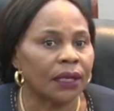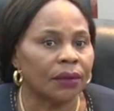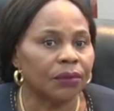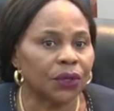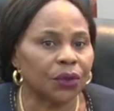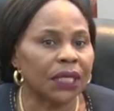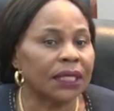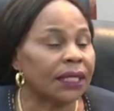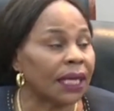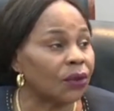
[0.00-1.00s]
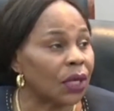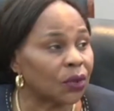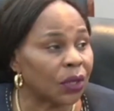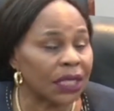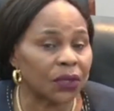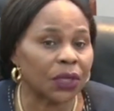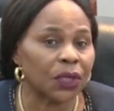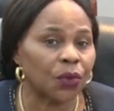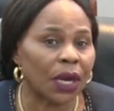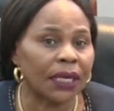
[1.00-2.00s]
between January
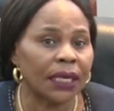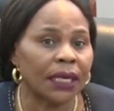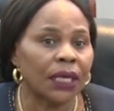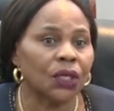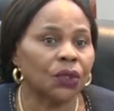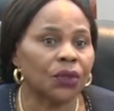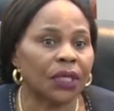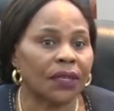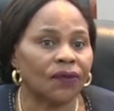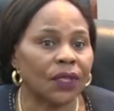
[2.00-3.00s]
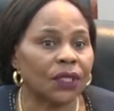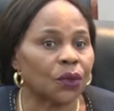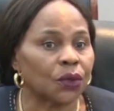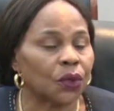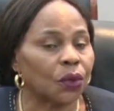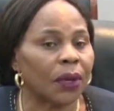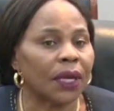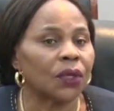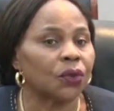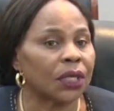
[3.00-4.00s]
2021 to 31st October
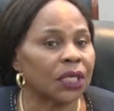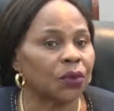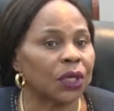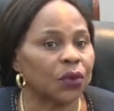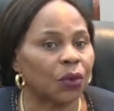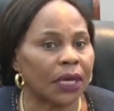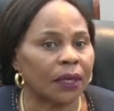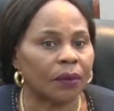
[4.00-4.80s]
2021.